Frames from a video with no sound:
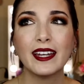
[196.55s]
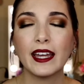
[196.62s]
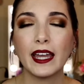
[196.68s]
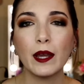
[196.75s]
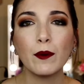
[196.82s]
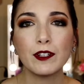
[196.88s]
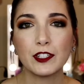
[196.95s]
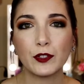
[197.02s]

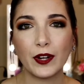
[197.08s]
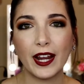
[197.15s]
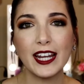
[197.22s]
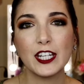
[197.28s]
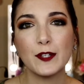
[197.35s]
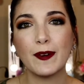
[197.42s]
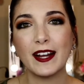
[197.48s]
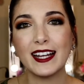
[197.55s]
it was
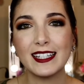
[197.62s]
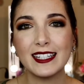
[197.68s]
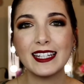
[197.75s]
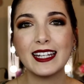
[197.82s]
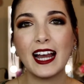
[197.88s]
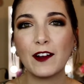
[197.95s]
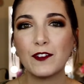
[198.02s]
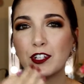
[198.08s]
great, but I did
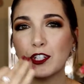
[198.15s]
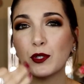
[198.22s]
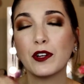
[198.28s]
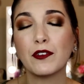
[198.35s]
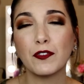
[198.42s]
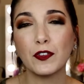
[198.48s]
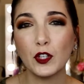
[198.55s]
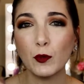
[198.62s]
have to do
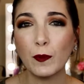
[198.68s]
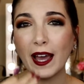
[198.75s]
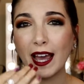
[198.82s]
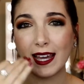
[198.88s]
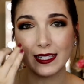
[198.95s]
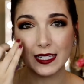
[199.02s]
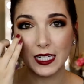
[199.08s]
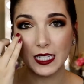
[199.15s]
a few
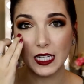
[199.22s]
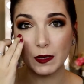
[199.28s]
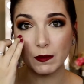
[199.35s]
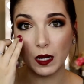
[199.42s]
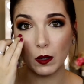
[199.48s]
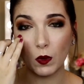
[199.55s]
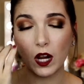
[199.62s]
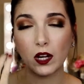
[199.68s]
passes in
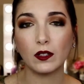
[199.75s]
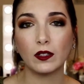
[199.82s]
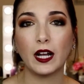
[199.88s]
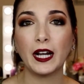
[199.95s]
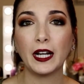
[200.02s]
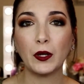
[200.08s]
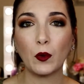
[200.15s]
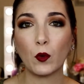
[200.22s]
my
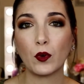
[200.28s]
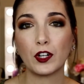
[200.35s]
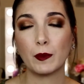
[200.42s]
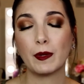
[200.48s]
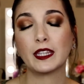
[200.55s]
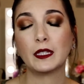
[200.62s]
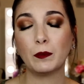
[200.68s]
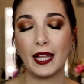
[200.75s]
waterline in order to
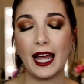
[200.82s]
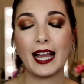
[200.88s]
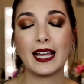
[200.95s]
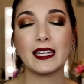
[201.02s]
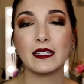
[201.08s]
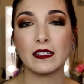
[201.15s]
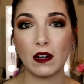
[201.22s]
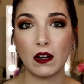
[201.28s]
make the black
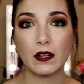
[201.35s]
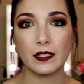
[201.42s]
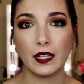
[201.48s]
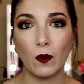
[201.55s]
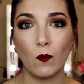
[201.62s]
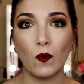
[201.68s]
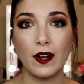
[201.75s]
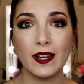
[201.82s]
as dark as I
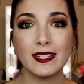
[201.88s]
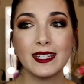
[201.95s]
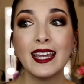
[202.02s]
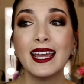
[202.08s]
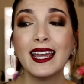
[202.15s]
want.